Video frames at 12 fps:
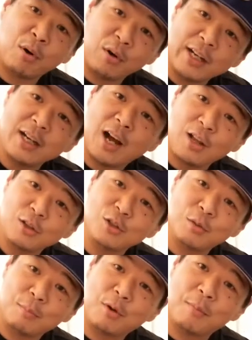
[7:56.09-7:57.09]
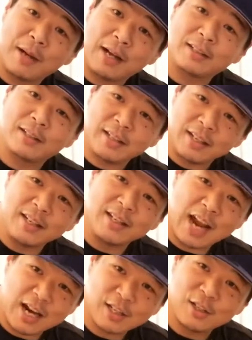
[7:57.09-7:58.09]
pretty knowledgeable about the
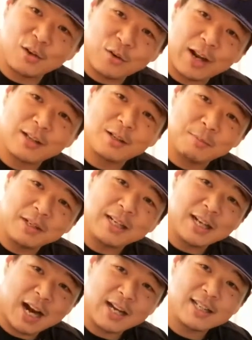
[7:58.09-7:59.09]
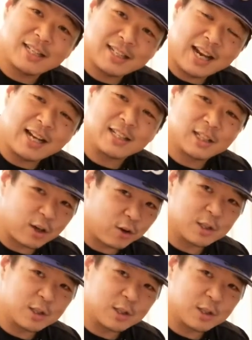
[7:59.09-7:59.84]
national anthem of the United States, Star